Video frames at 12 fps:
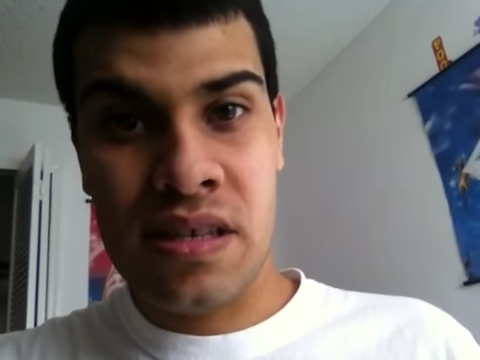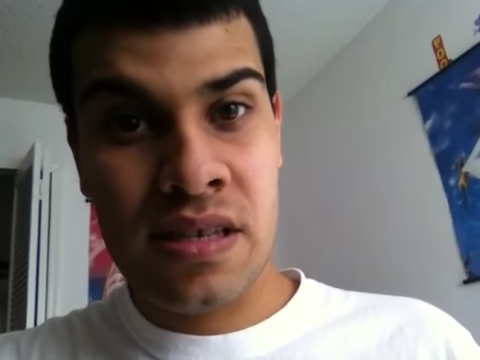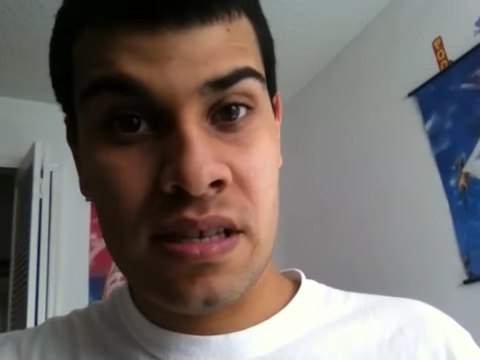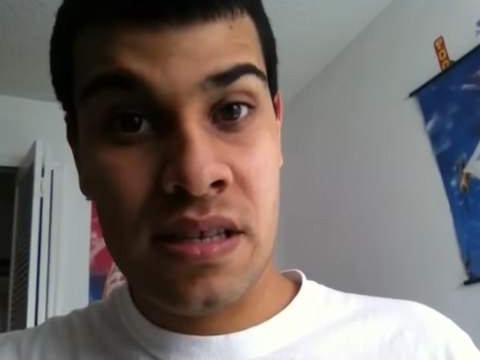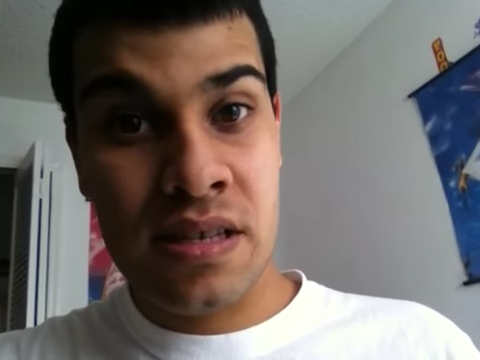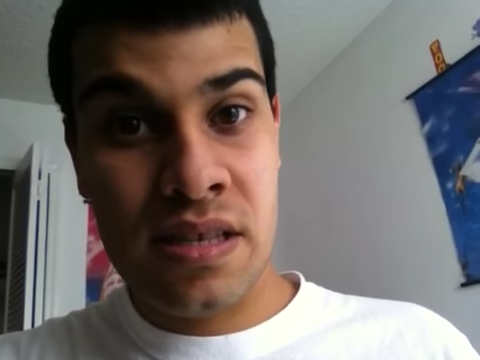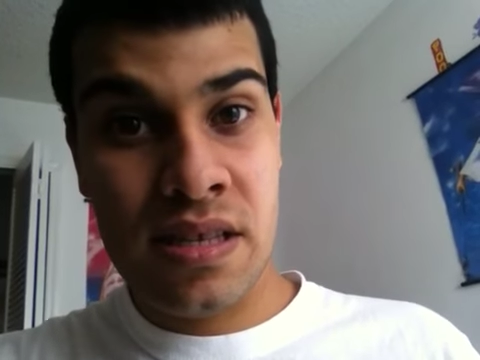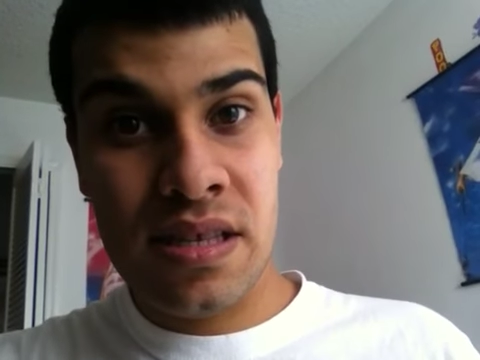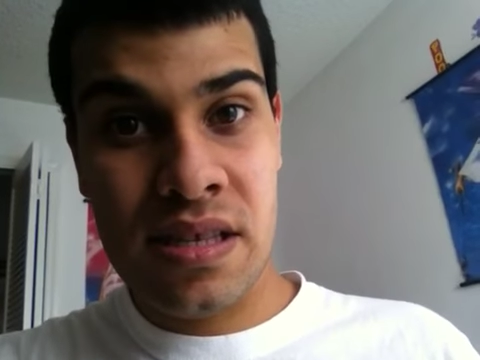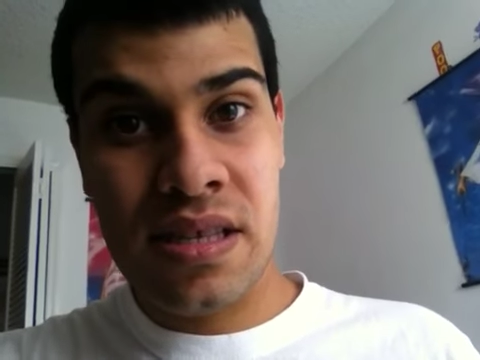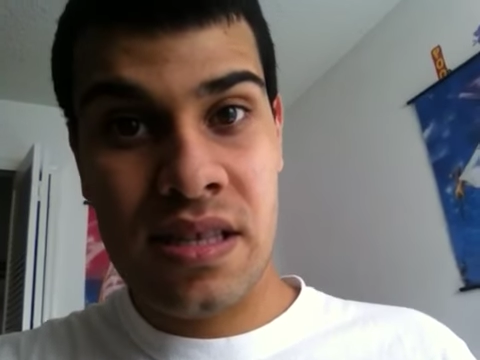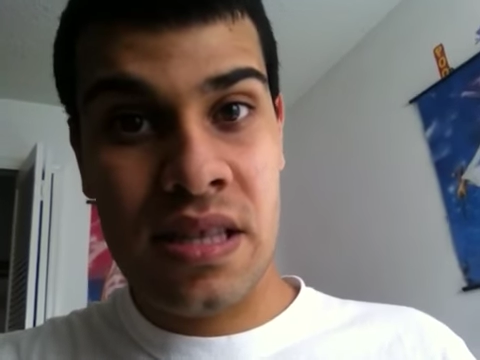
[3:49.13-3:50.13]
since
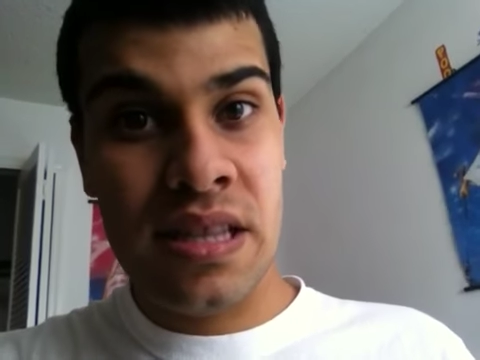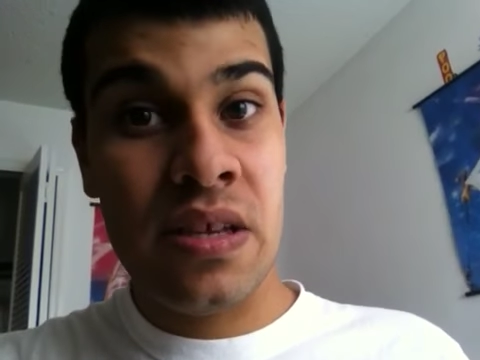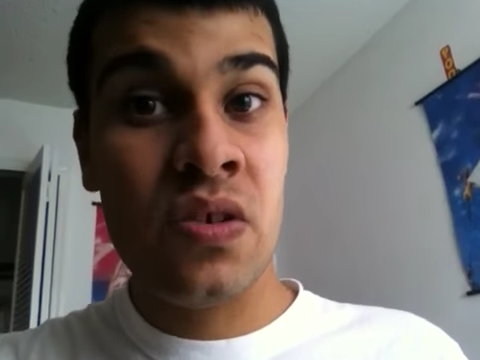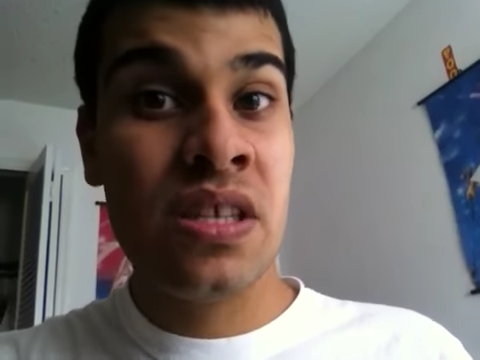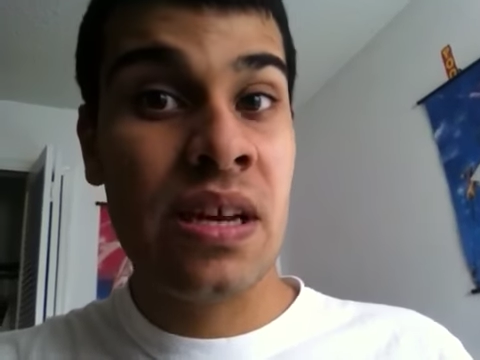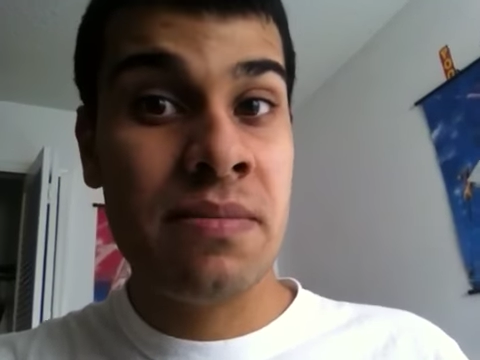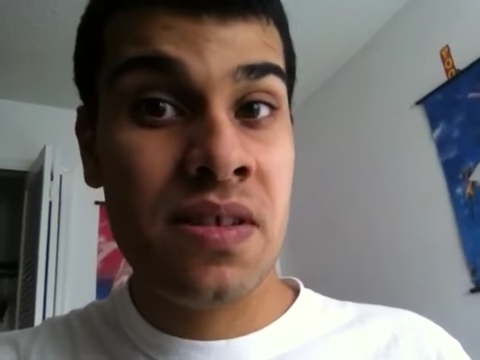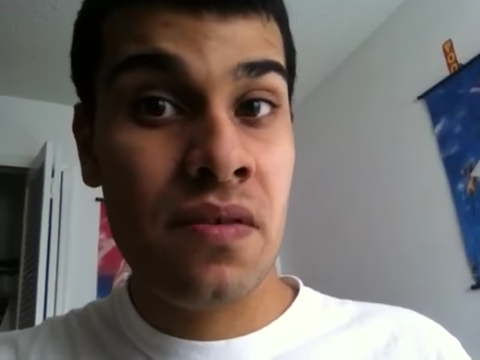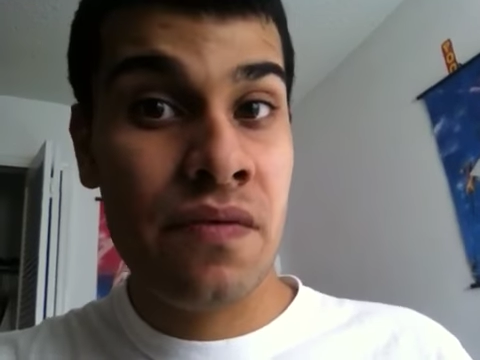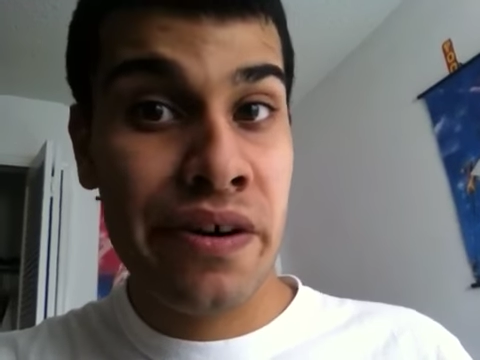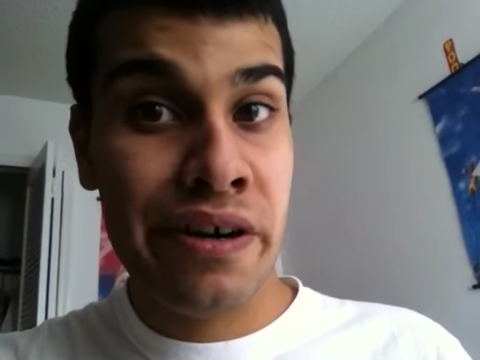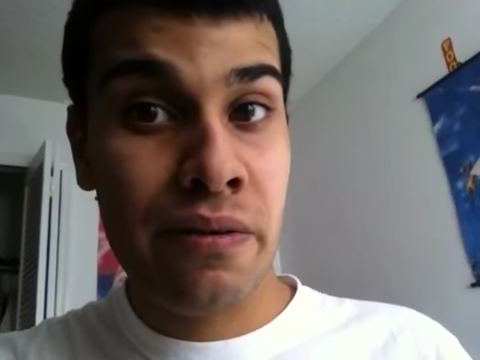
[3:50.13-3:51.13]
those games do
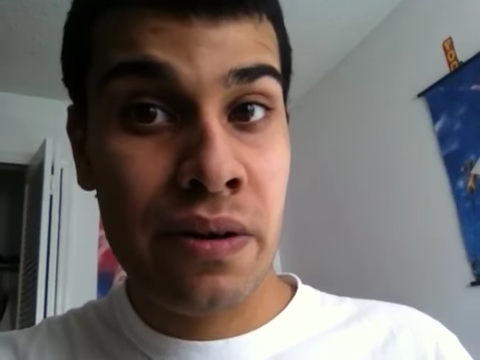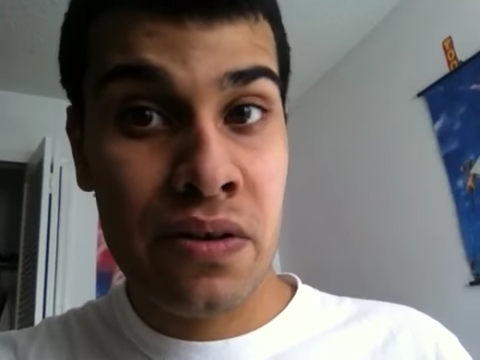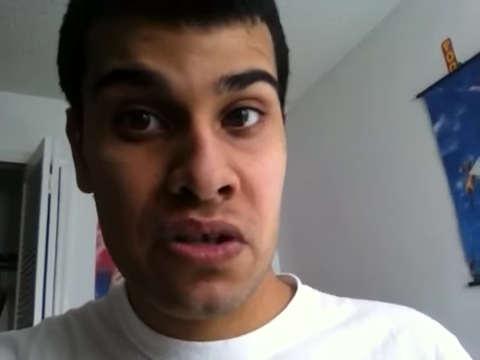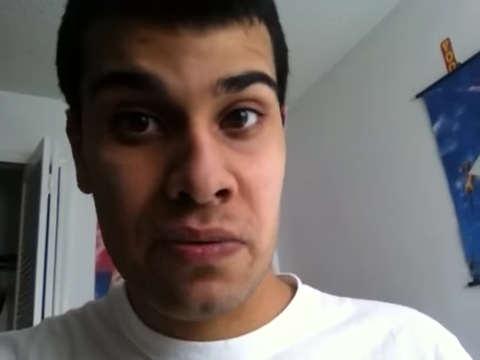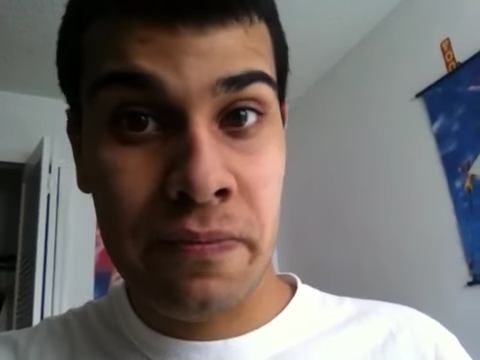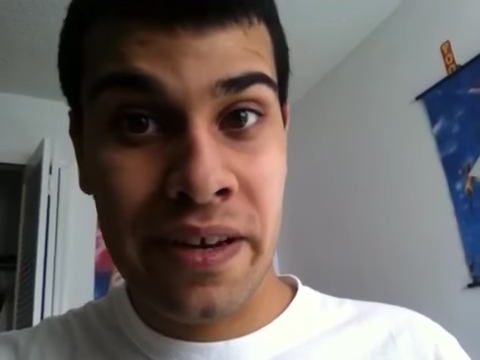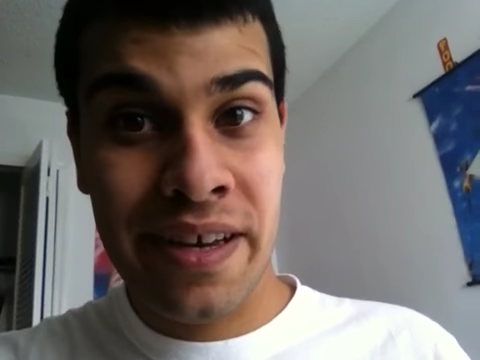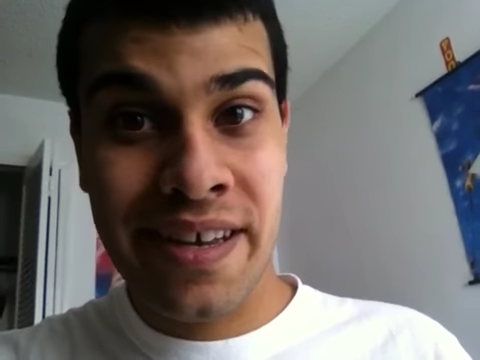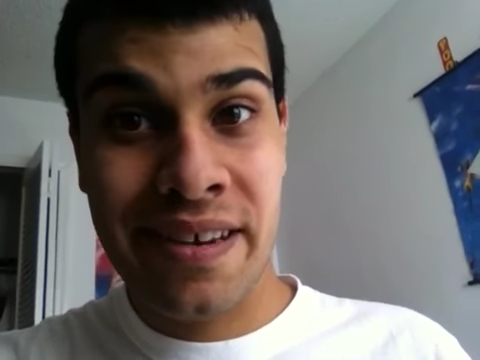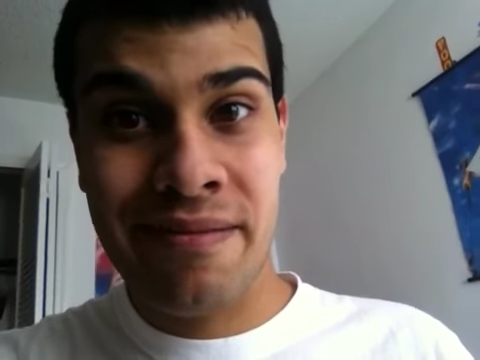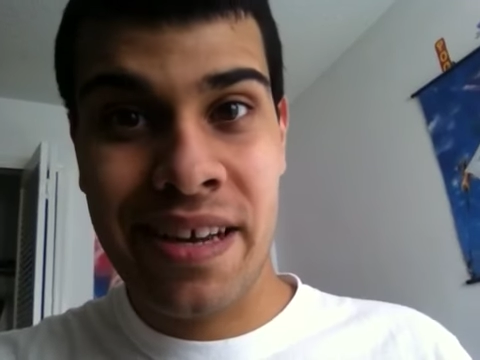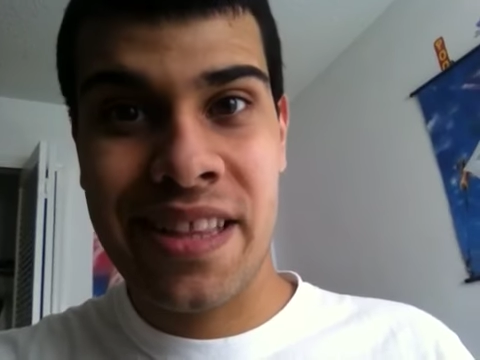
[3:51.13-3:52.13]
very well in
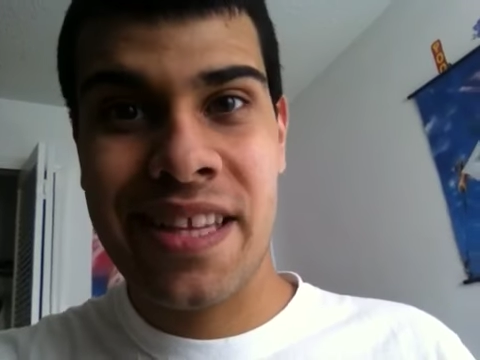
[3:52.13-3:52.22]
Japan,